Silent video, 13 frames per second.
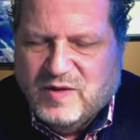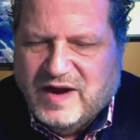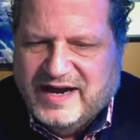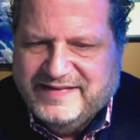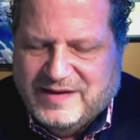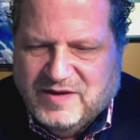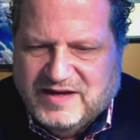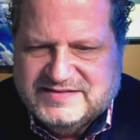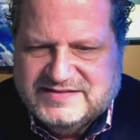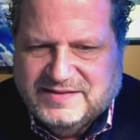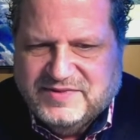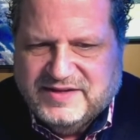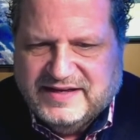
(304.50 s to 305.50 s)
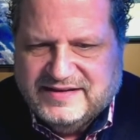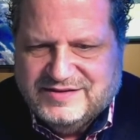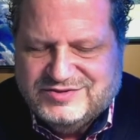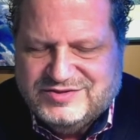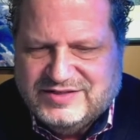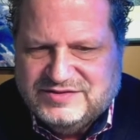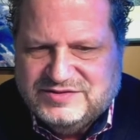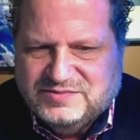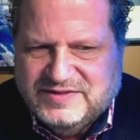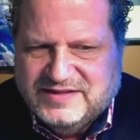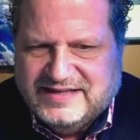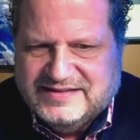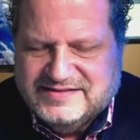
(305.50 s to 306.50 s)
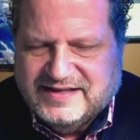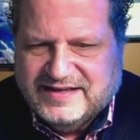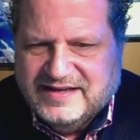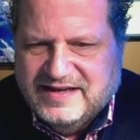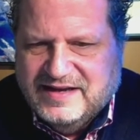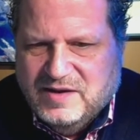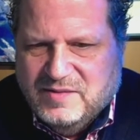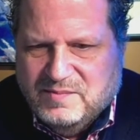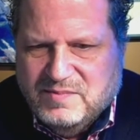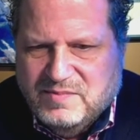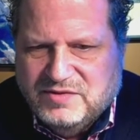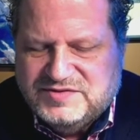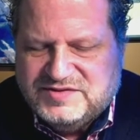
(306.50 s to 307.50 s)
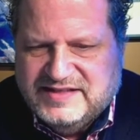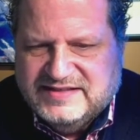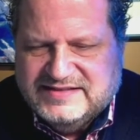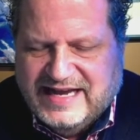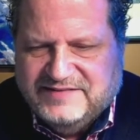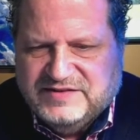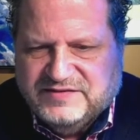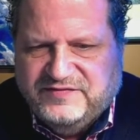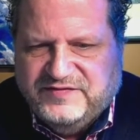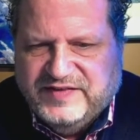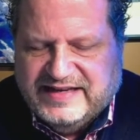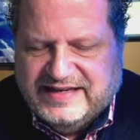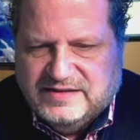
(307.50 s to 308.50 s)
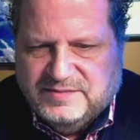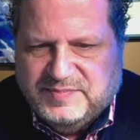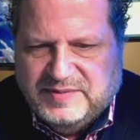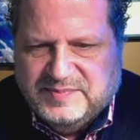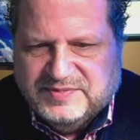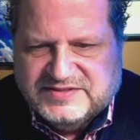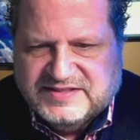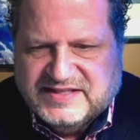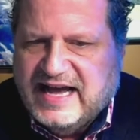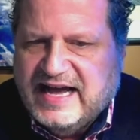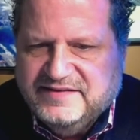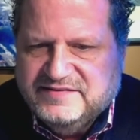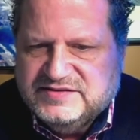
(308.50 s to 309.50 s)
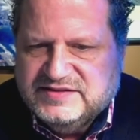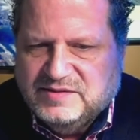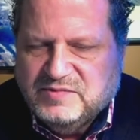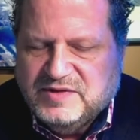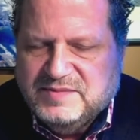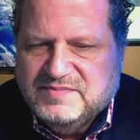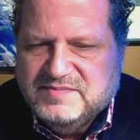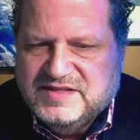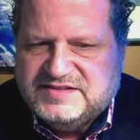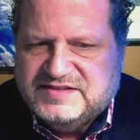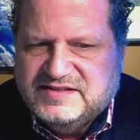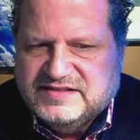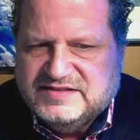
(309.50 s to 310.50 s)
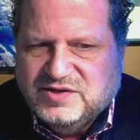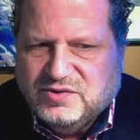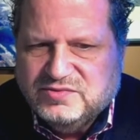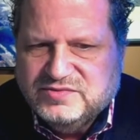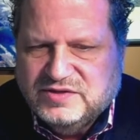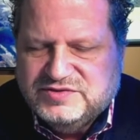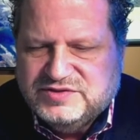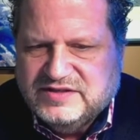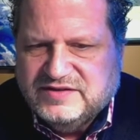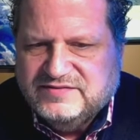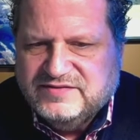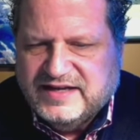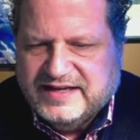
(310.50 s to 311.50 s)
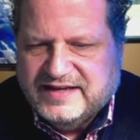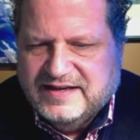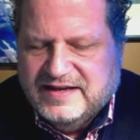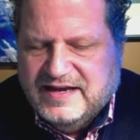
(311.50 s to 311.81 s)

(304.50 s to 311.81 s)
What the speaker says: they want something, you start to realize, like, most things have to fit into people's lives. And we miss this whole notion of, like,